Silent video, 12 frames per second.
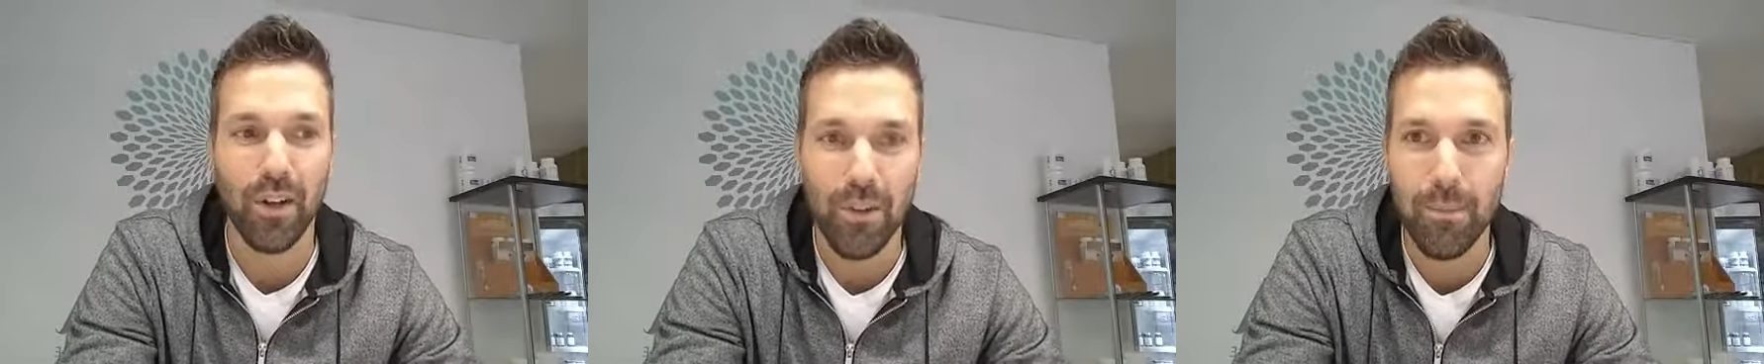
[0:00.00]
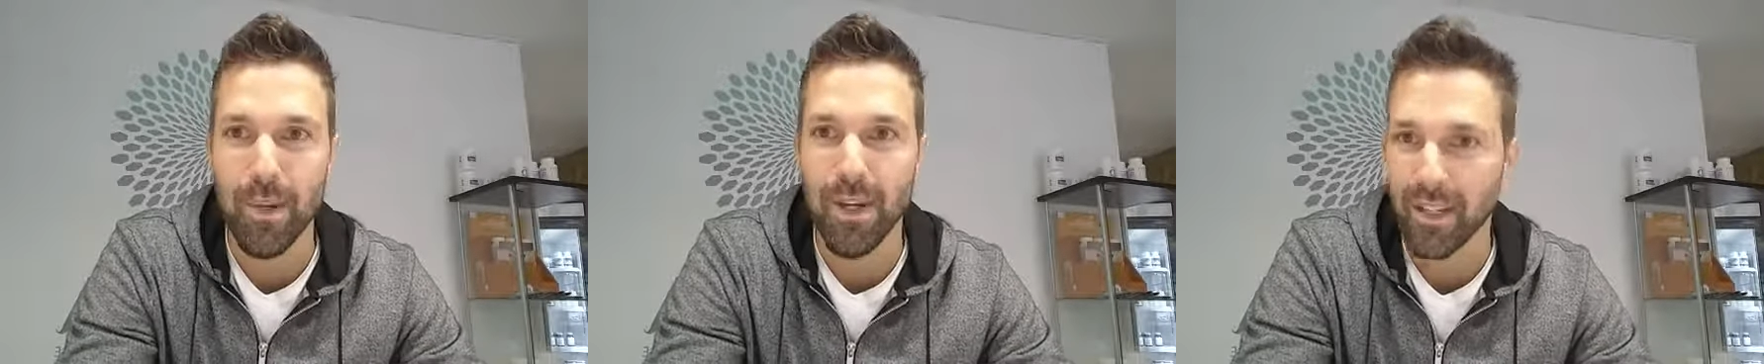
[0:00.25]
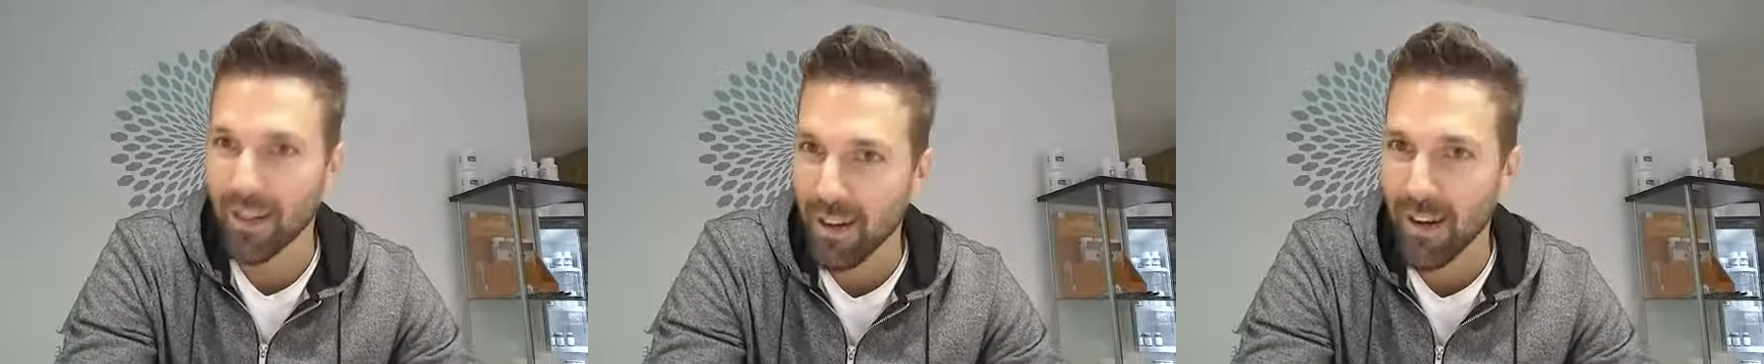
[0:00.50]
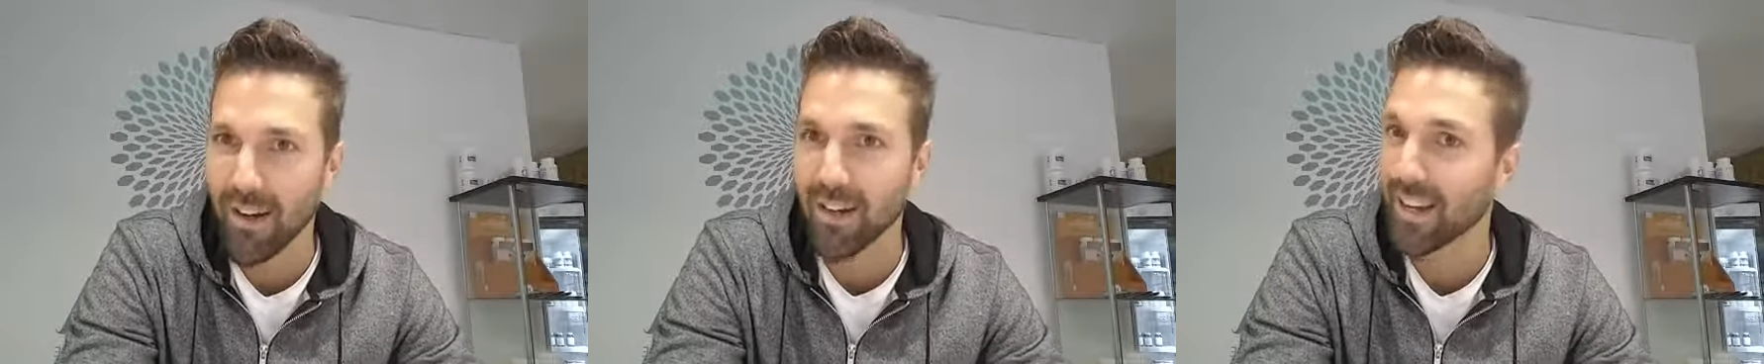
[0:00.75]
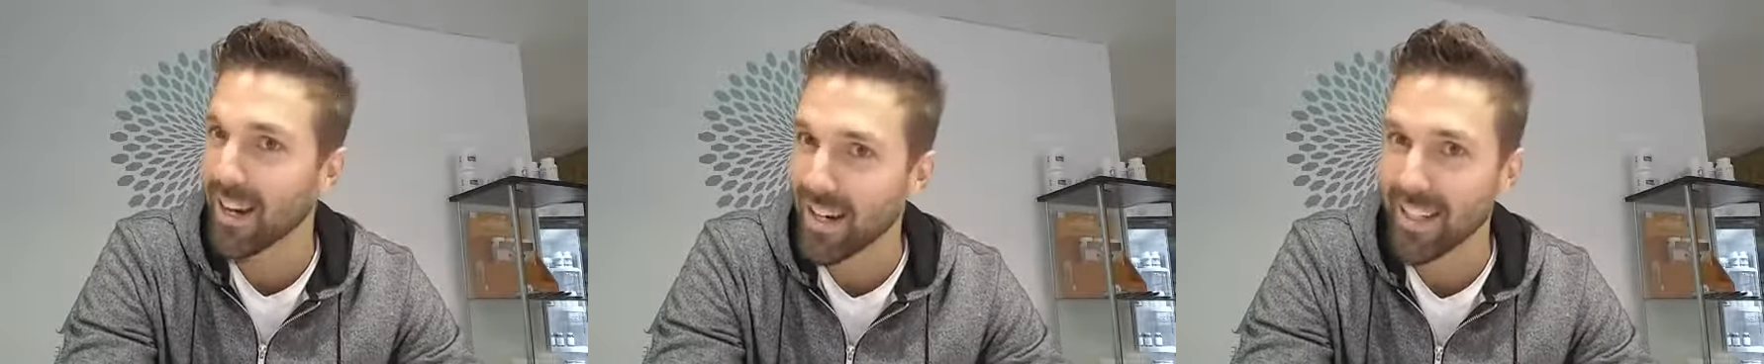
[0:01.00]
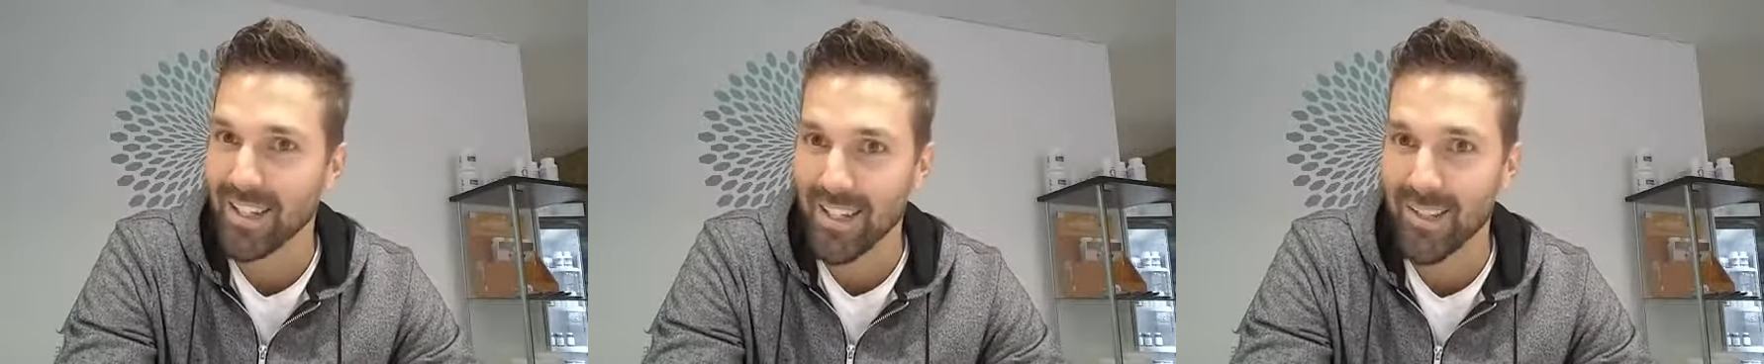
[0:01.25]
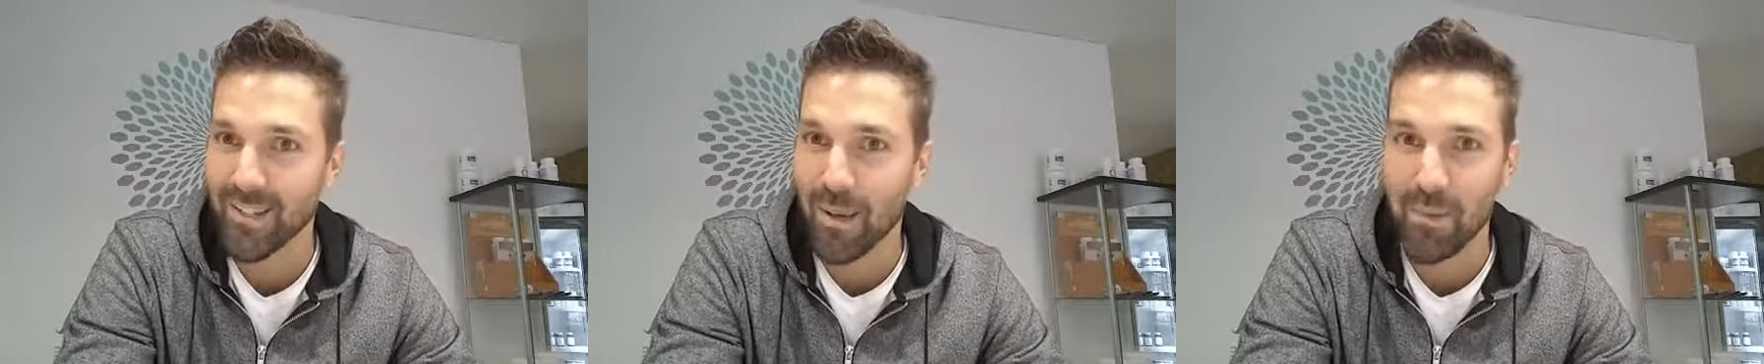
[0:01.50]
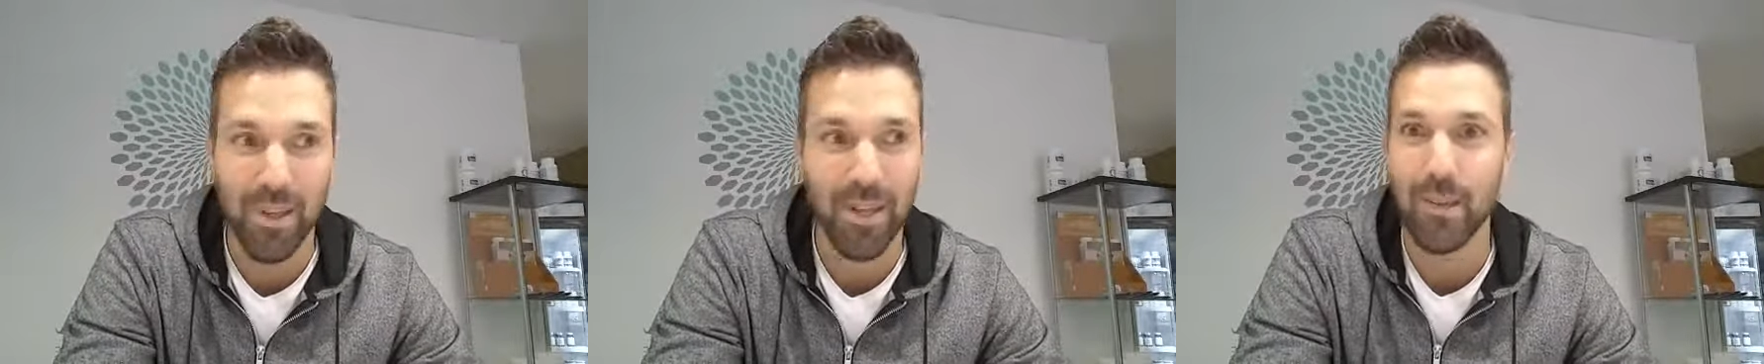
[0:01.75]
oh my God, I got to eat
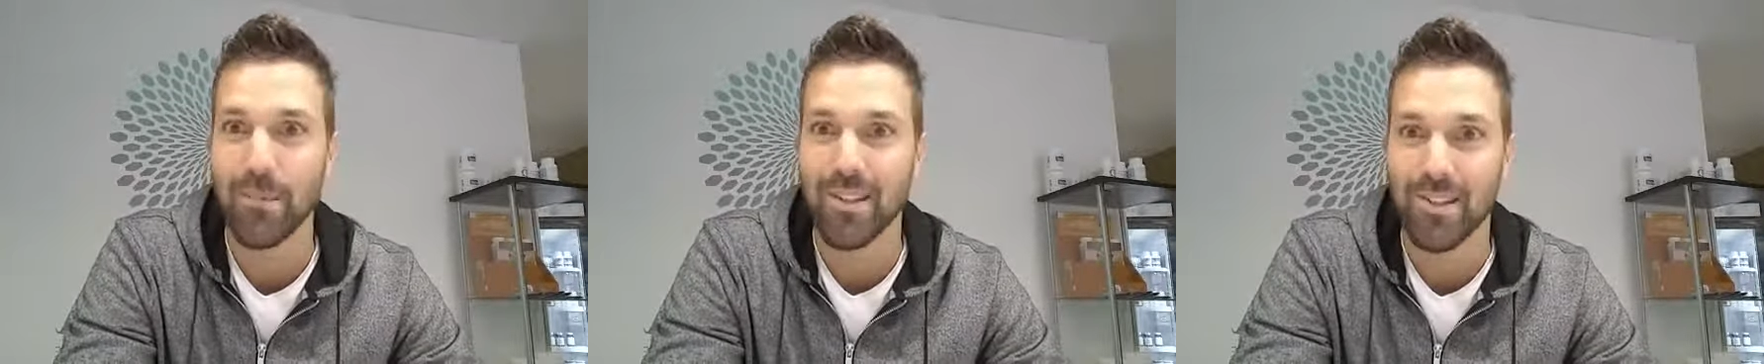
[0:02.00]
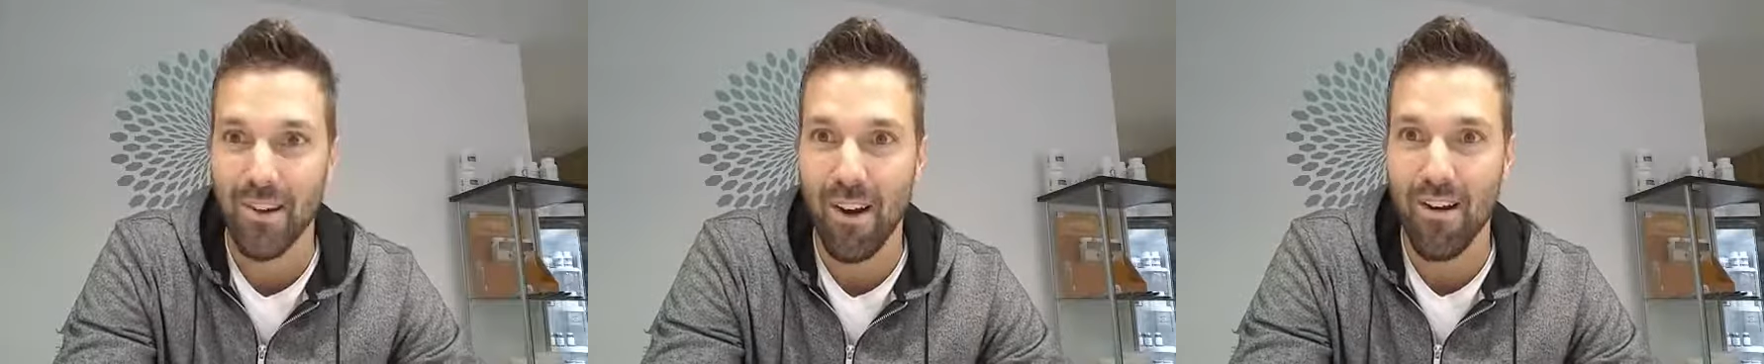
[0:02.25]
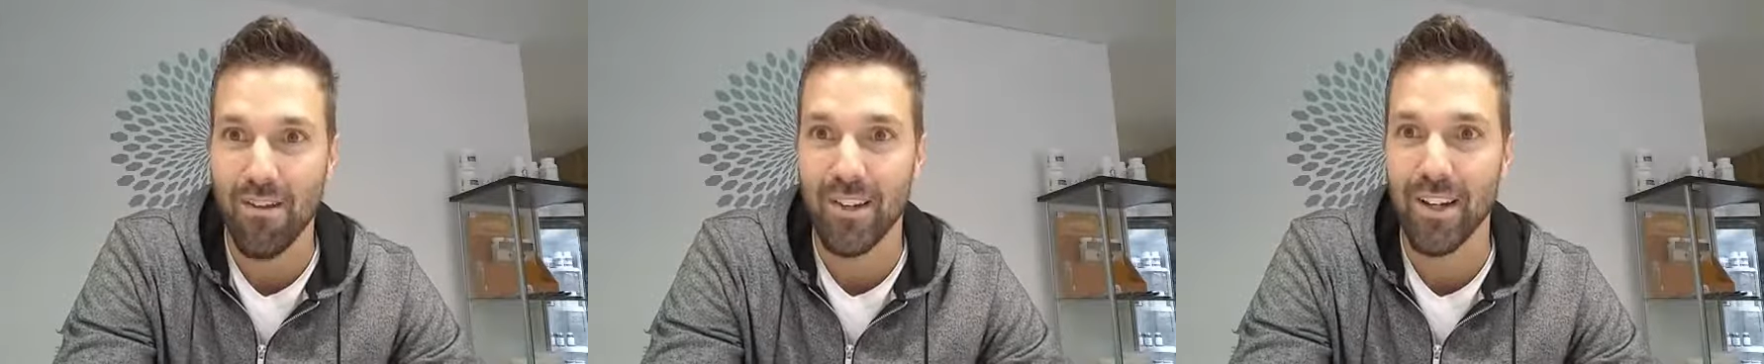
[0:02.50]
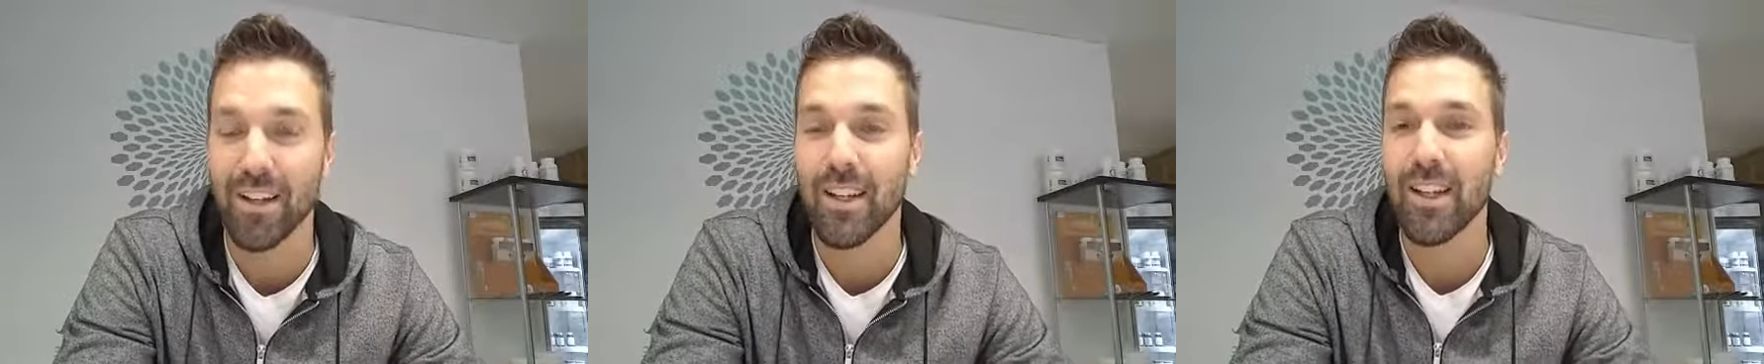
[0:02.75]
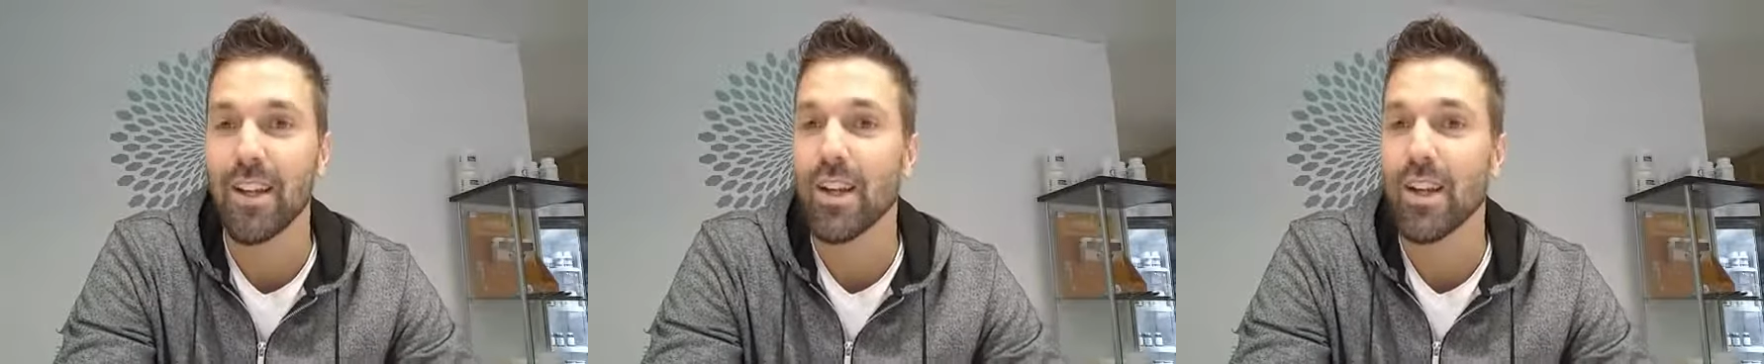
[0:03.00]
something. I'm starving.